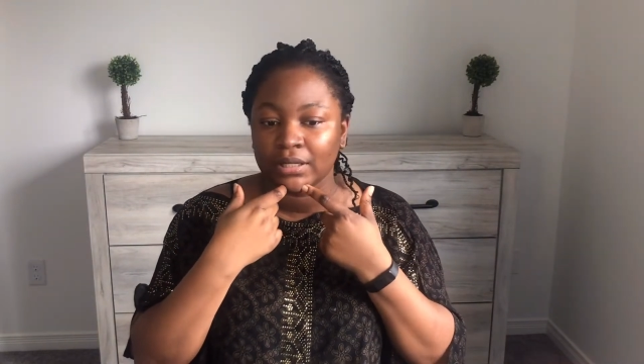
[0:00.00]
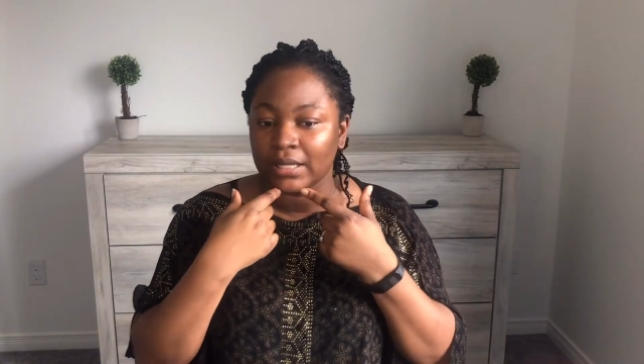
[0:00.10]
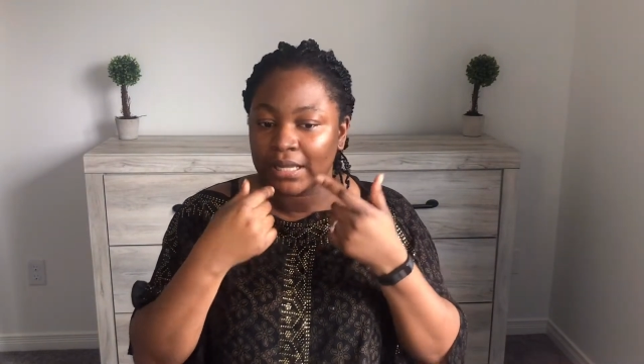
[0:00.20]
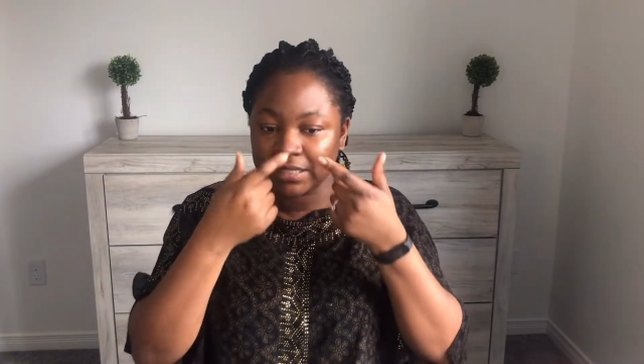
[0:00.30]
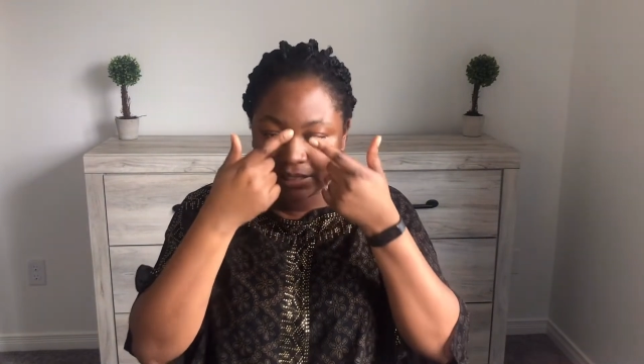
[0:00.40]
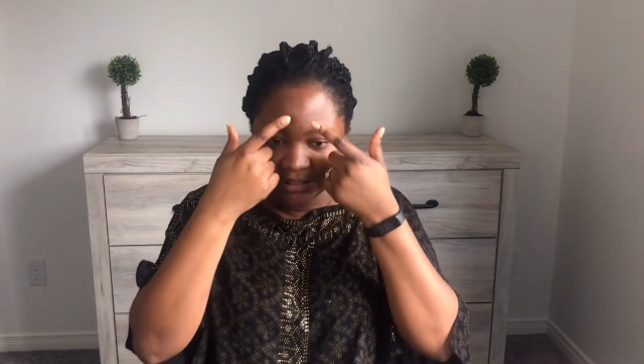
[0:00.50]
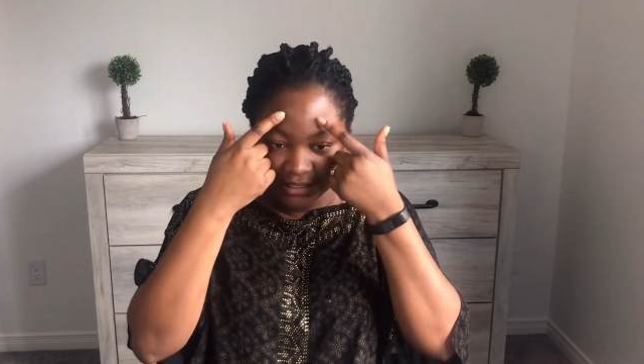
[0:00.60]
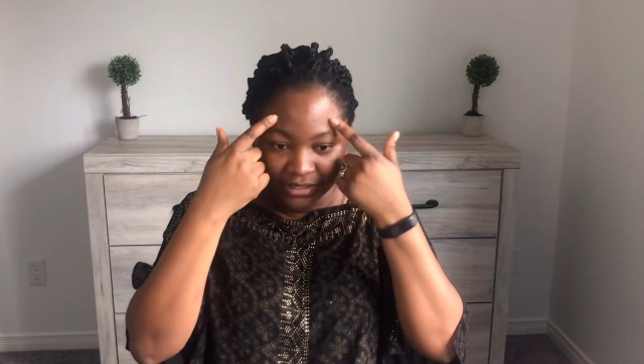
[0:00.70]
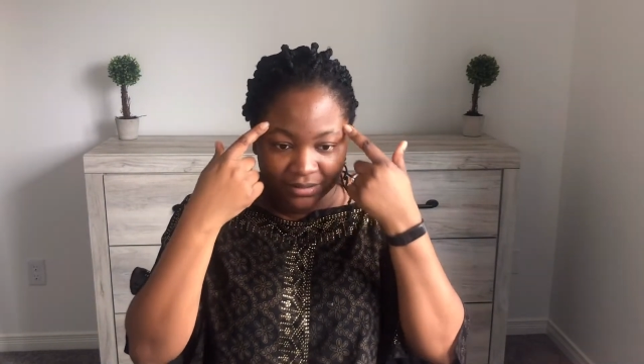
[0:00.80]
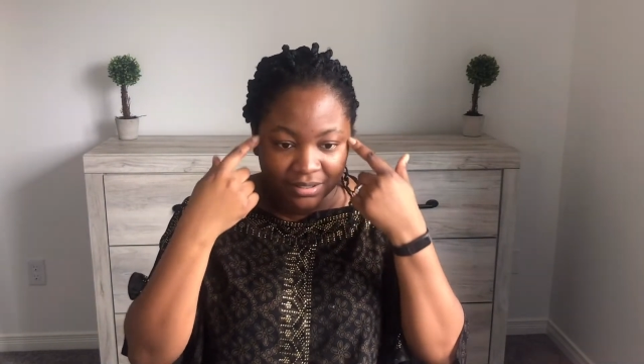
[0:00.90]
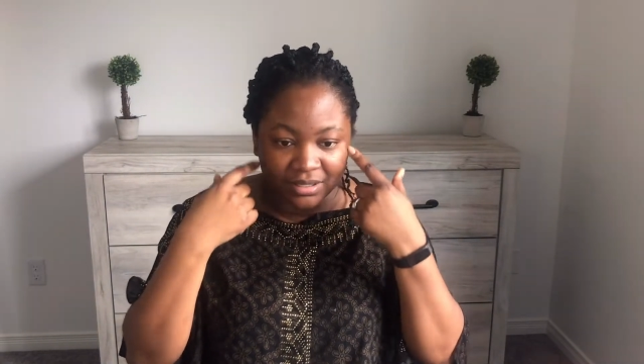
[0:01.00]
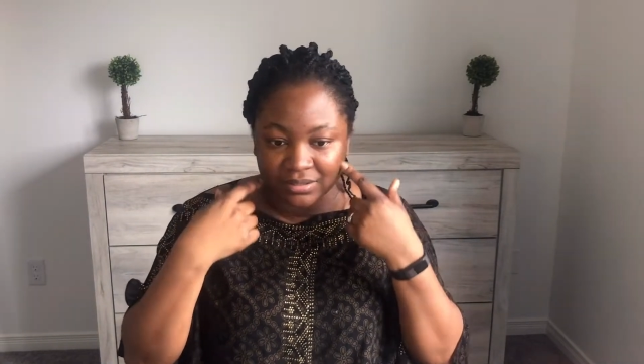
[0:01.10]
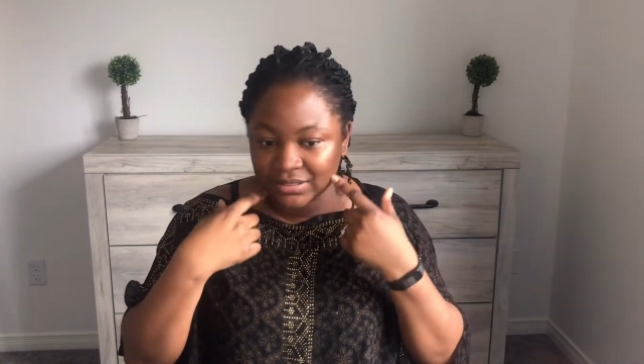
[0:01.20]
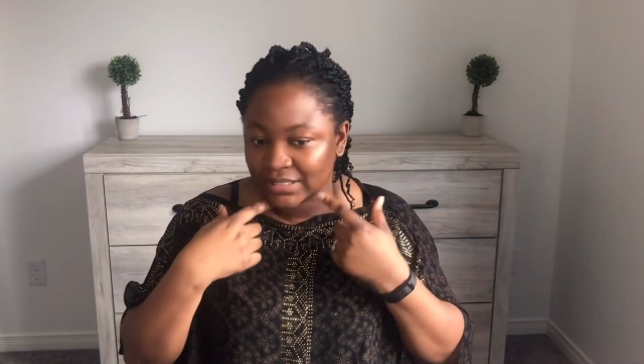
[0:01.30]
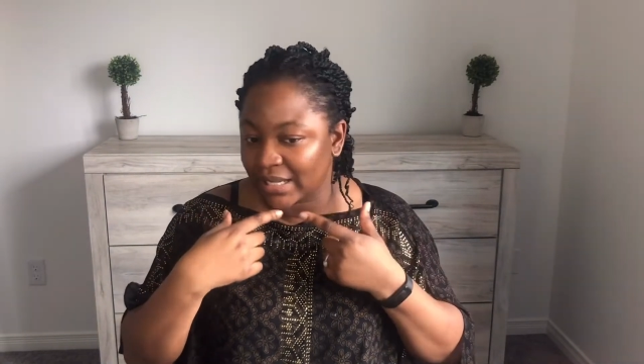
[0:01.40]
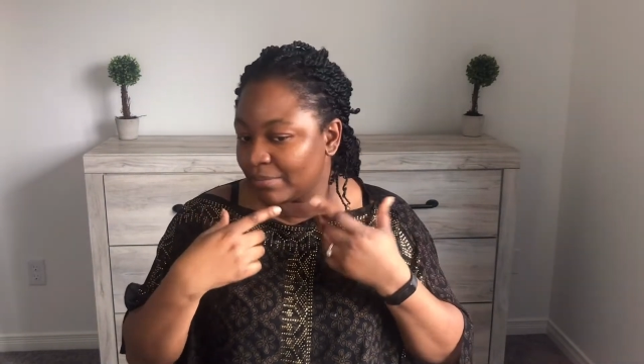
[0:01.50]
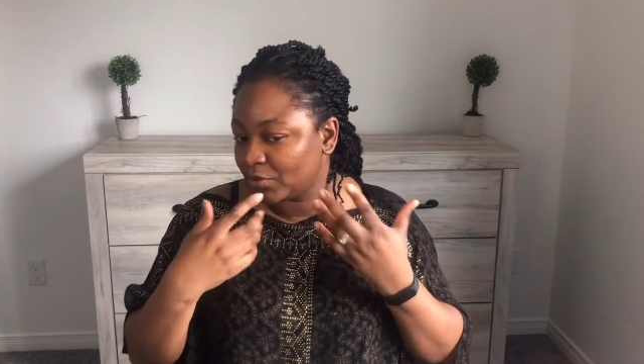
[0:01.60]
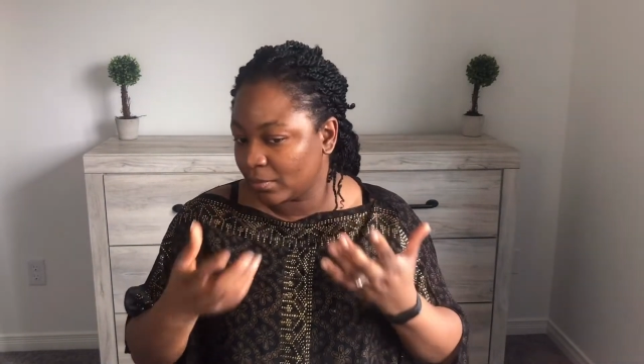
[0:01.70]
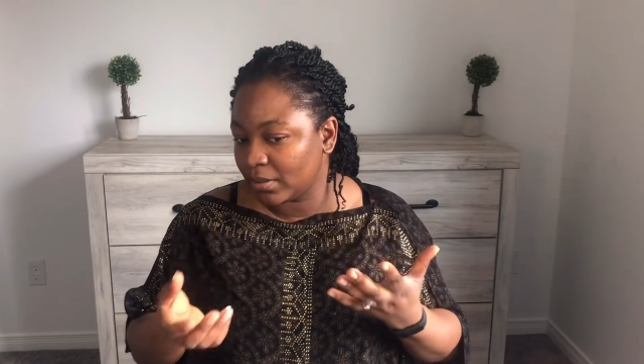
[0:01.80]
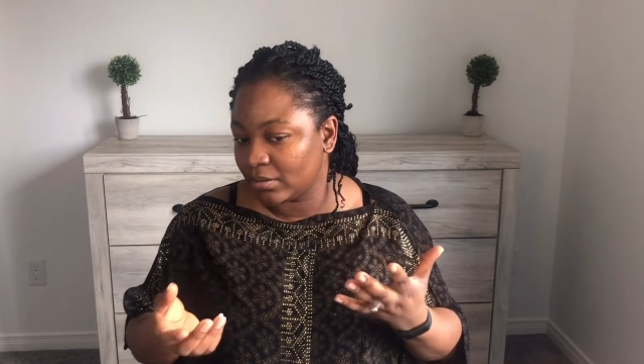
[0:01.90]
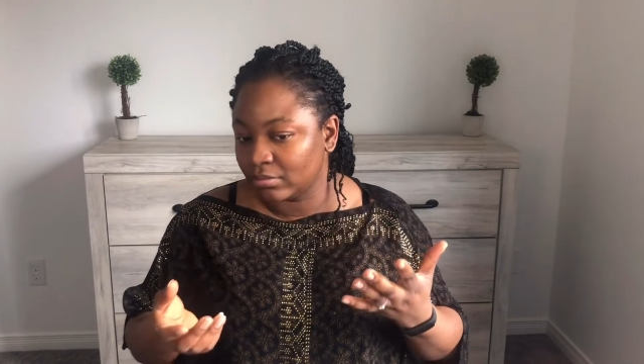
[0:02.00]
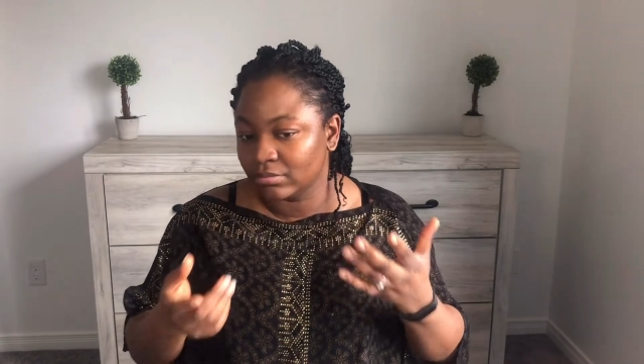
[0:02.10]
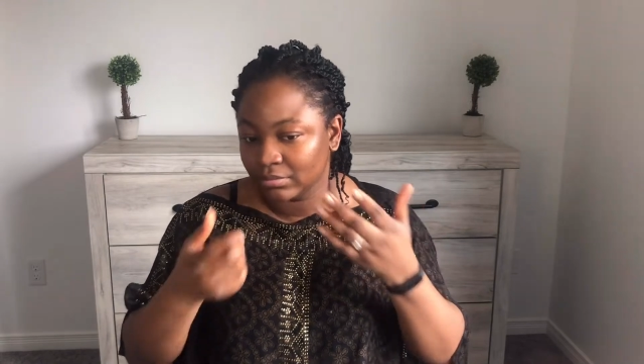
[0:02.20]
and in general I'll say I'm normal.